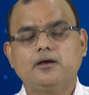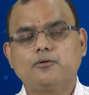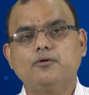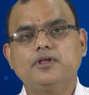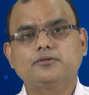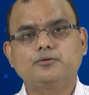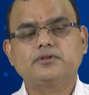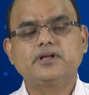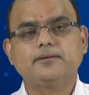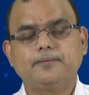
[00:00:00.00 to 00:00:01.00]
going through
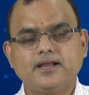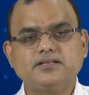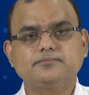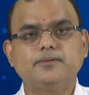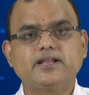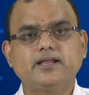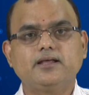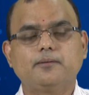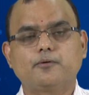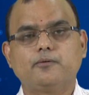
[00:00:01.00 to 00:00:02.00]
the reference
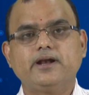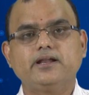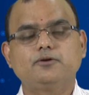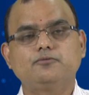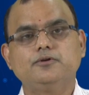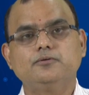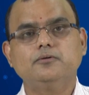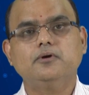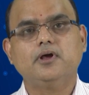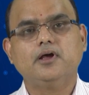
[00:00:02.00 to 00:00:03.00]
material provided to you,